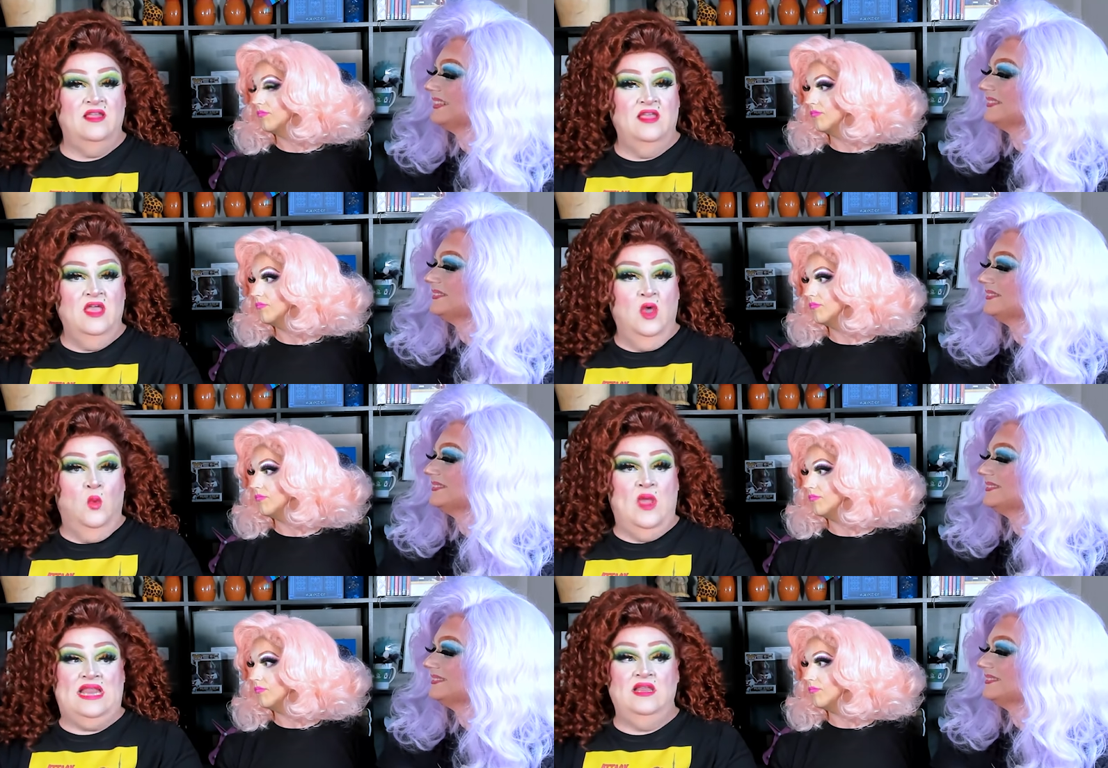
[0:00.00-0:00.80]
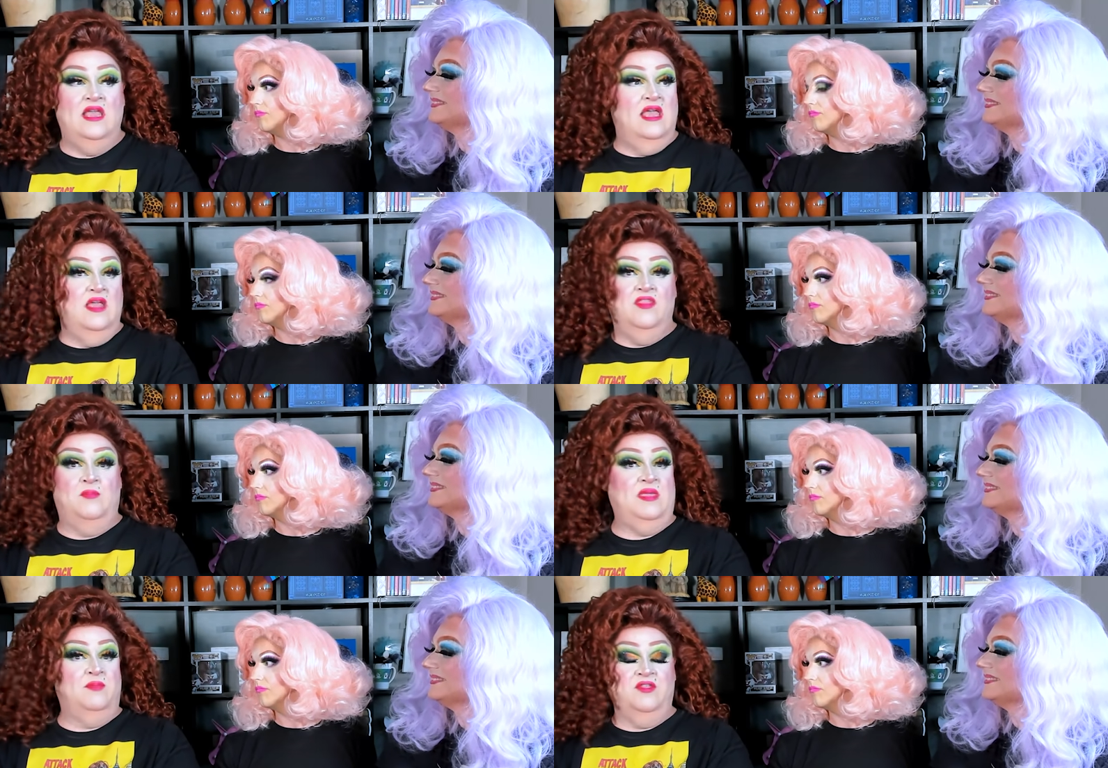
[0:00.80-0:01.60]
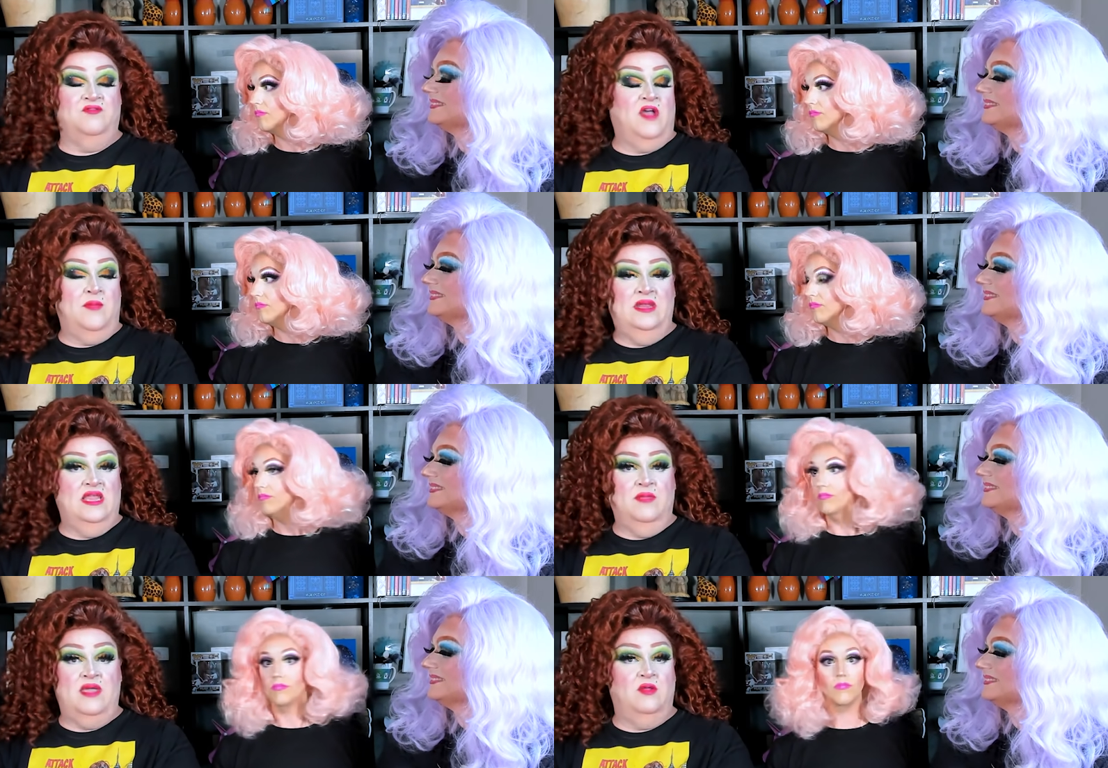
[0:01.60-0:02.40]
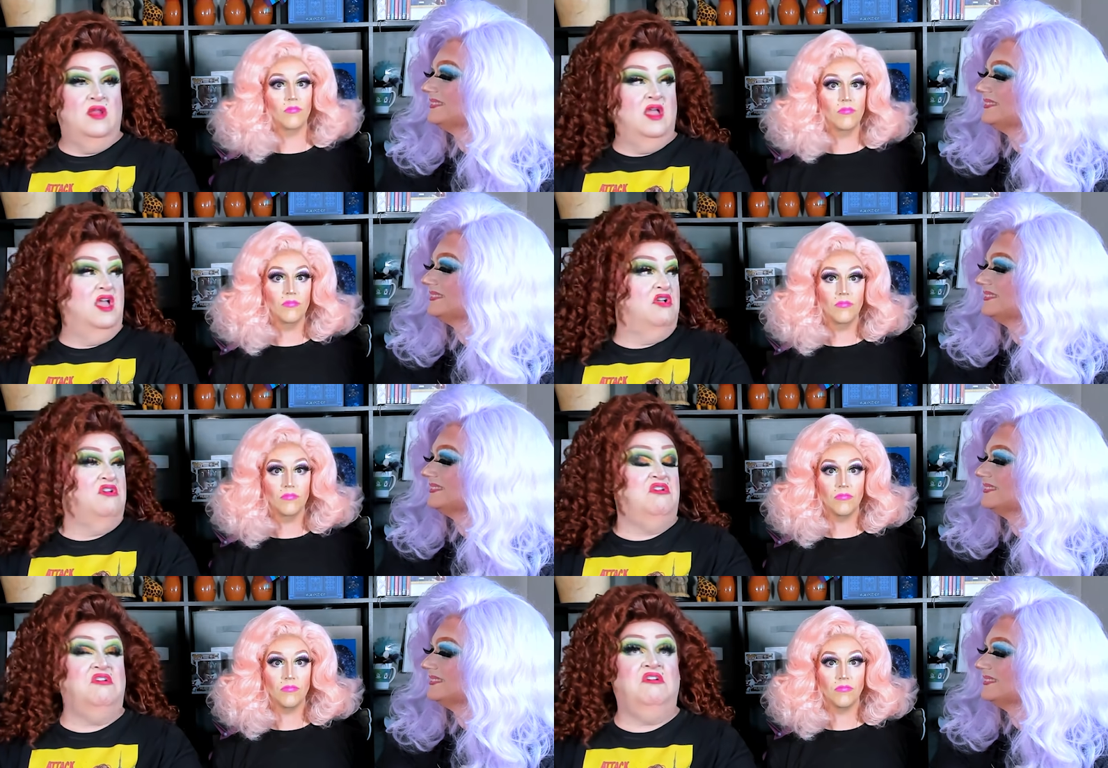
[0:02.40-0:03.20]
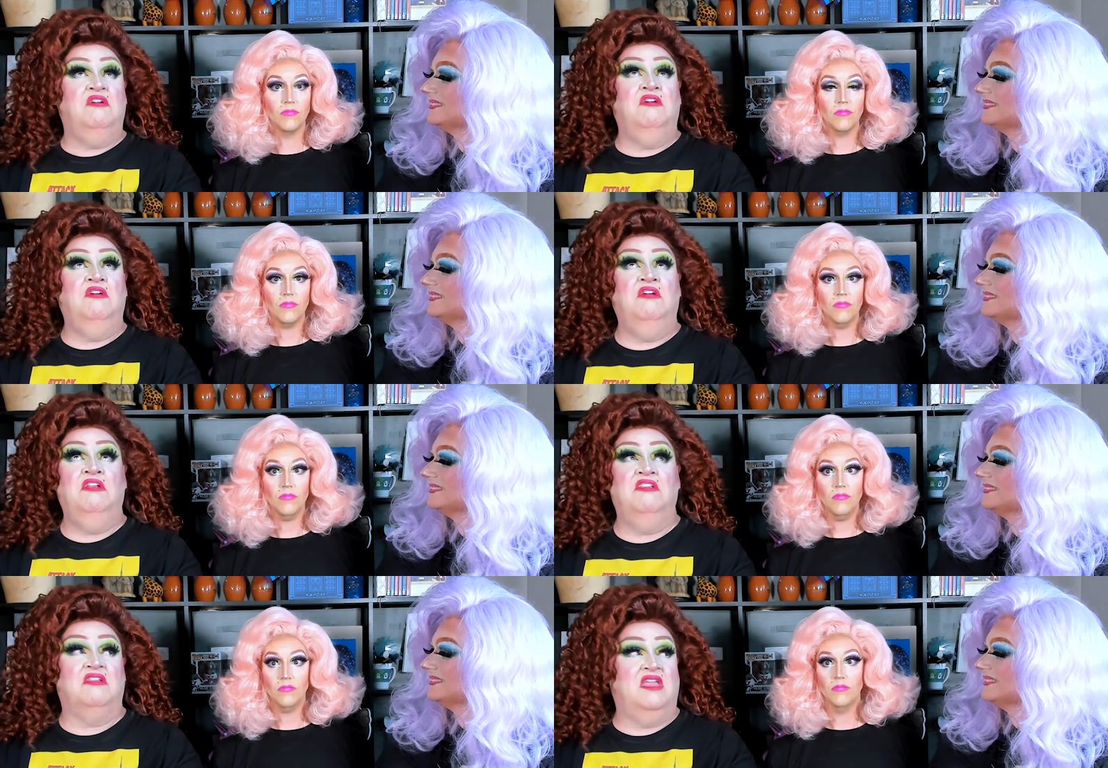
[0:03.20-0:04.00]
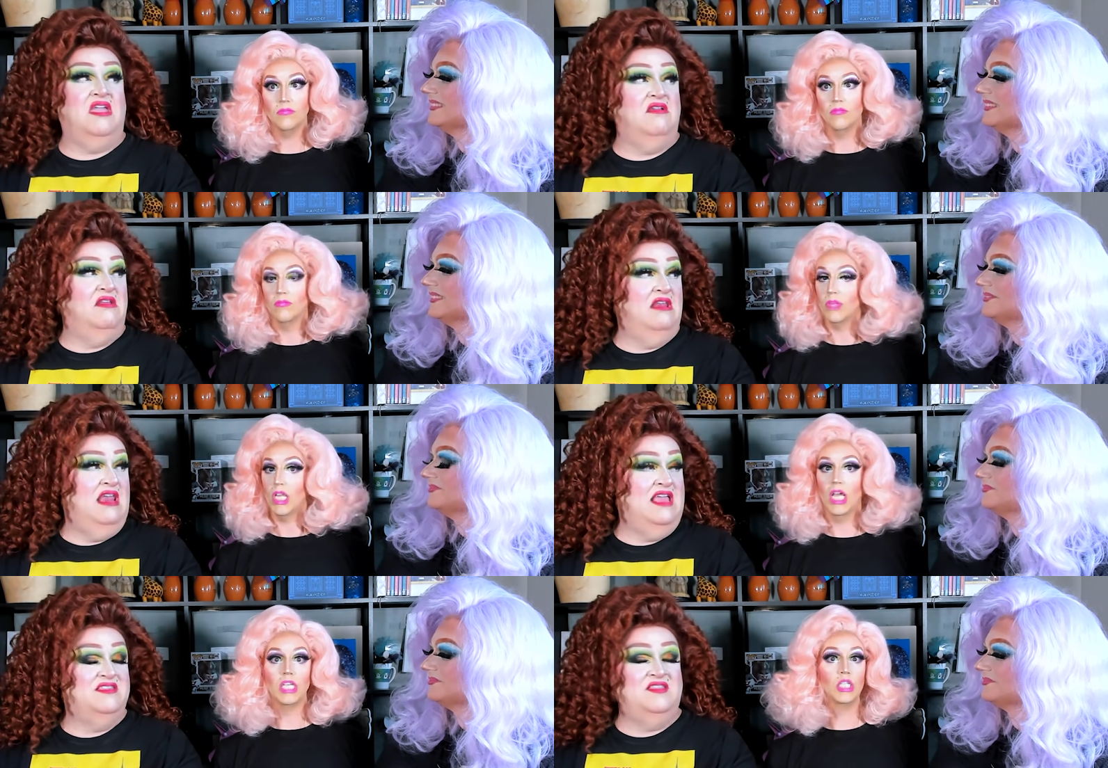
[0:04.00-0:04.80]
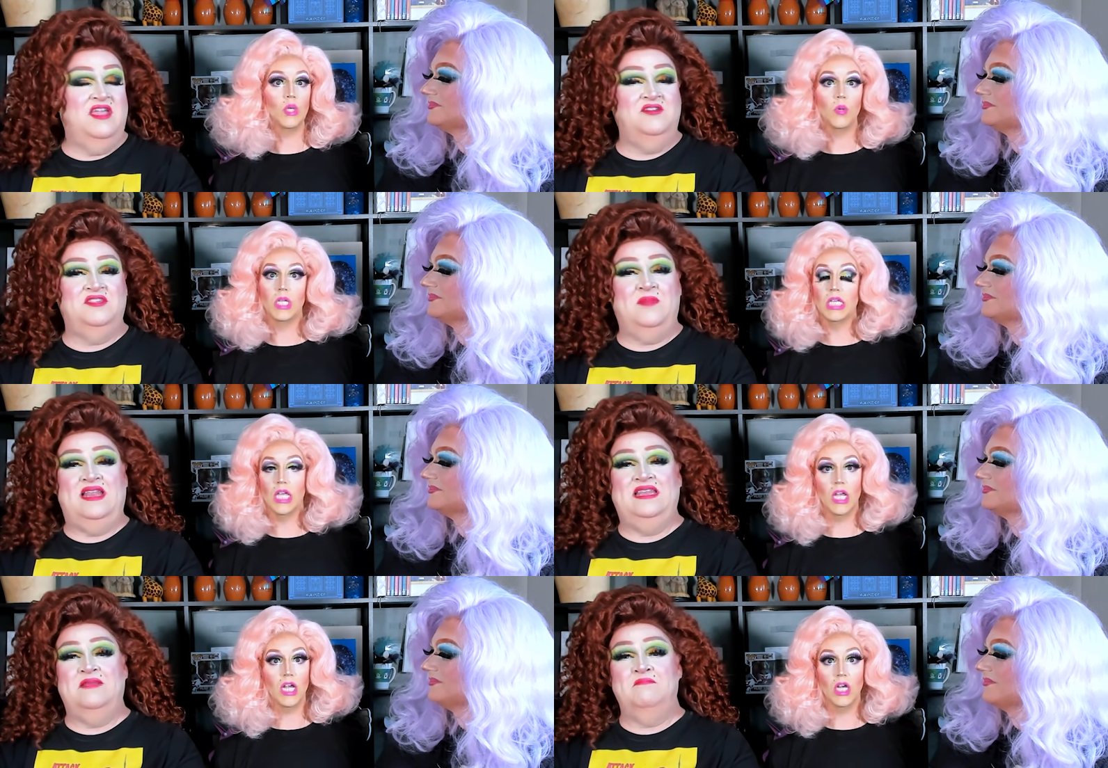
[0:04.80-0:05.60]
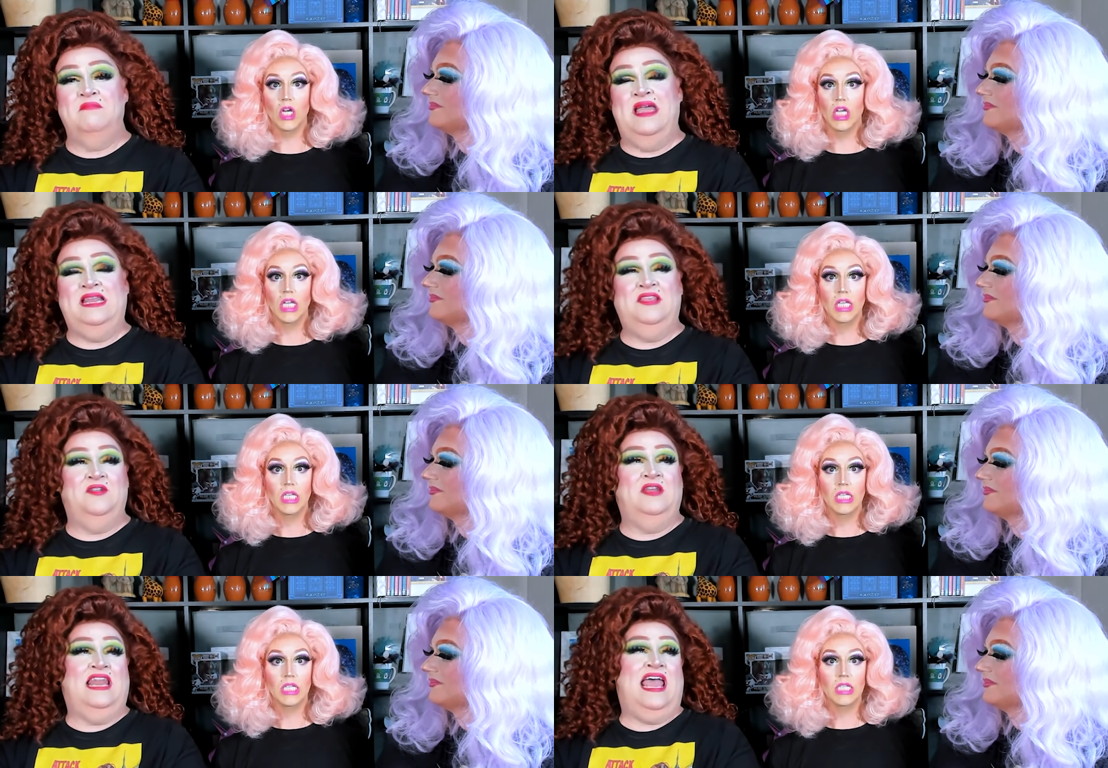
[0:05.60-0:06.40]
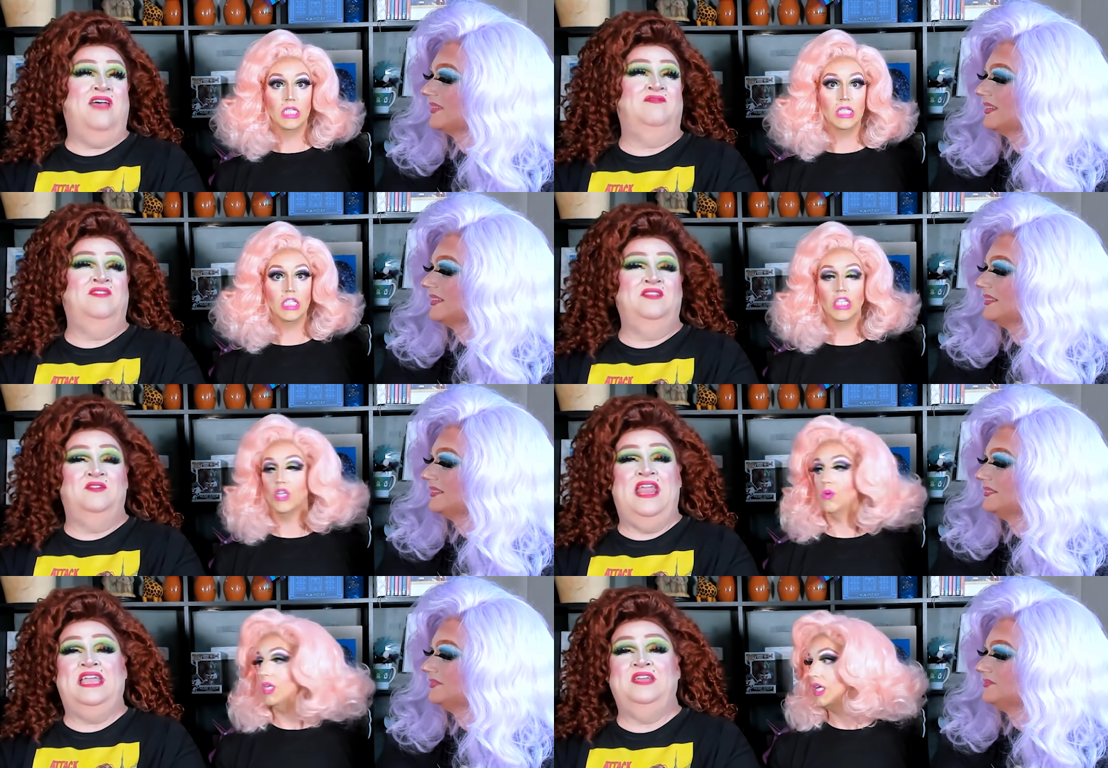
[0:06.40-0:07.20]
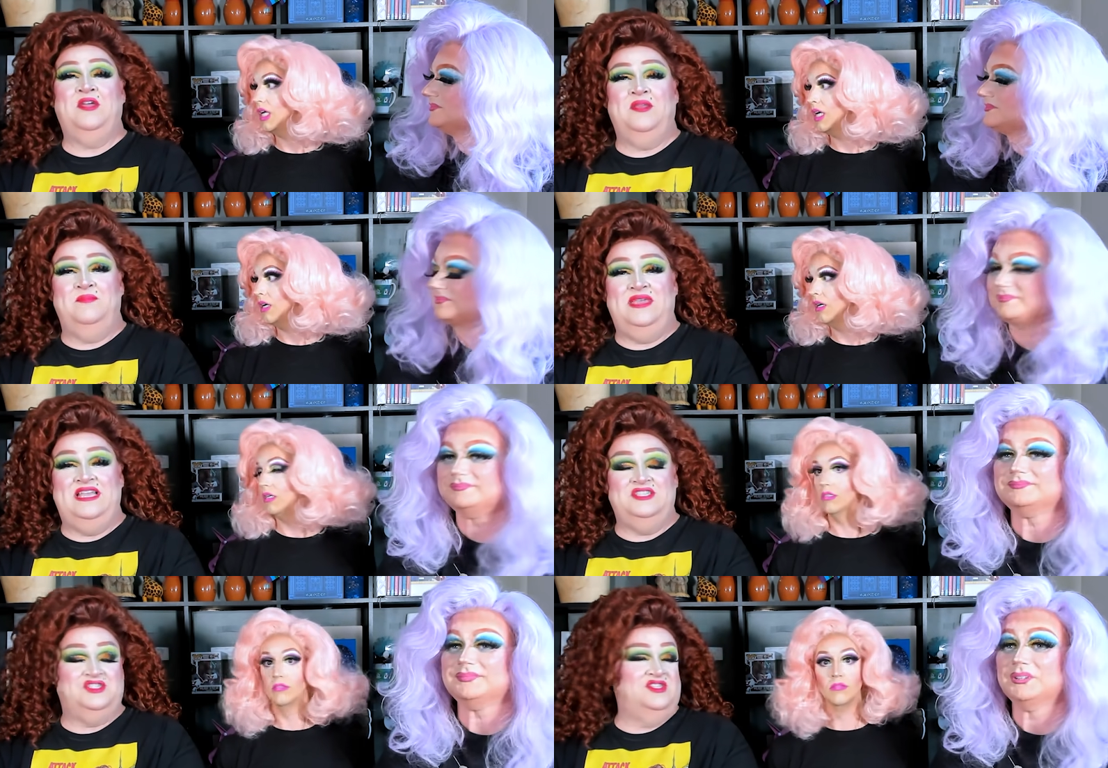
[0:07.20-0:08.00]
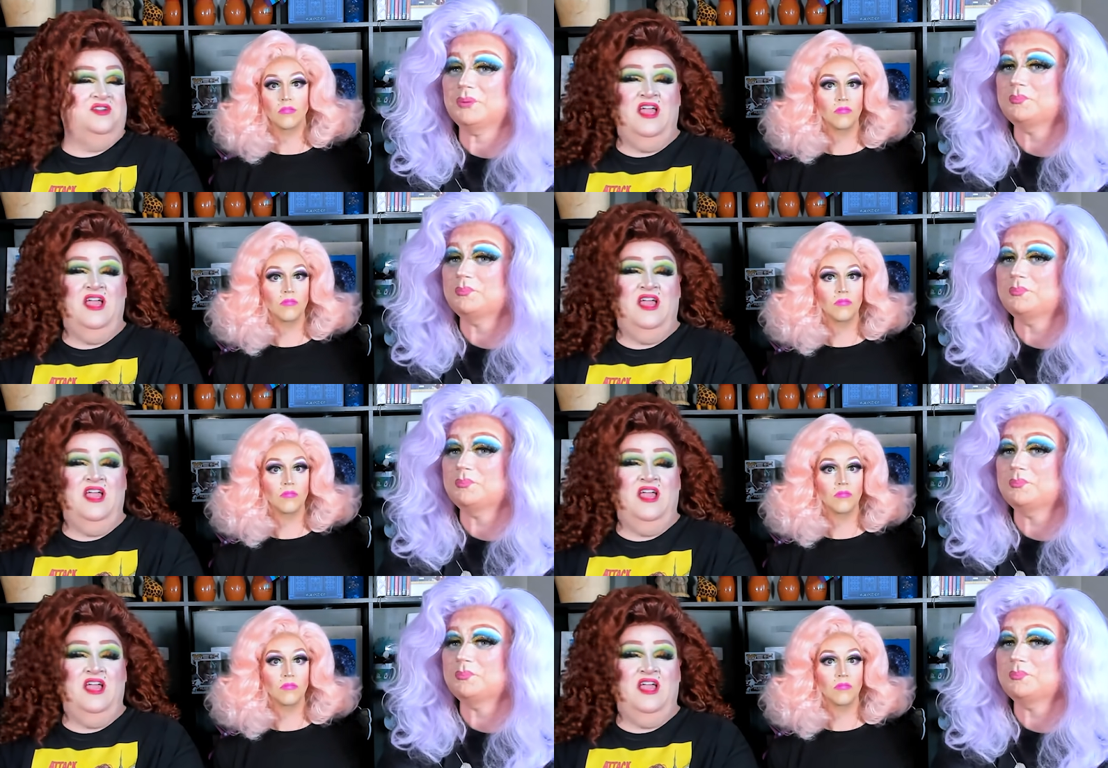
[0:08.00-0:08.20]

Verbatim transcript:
Speaker 1: yeah. when the people they're vomiting about couldn't care less. They're spending money, they're laughing, they're naked on a beach, they're,